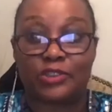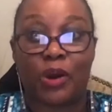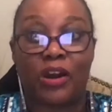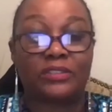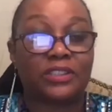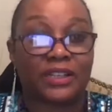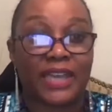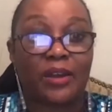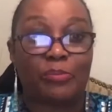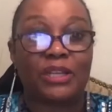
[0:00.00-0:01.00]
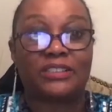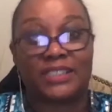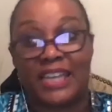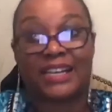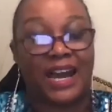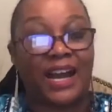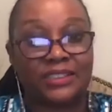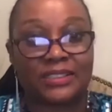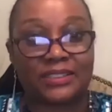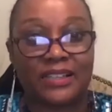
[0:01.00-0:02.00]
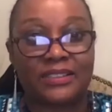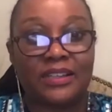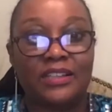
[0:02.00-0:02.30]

world to accountability and consciousness,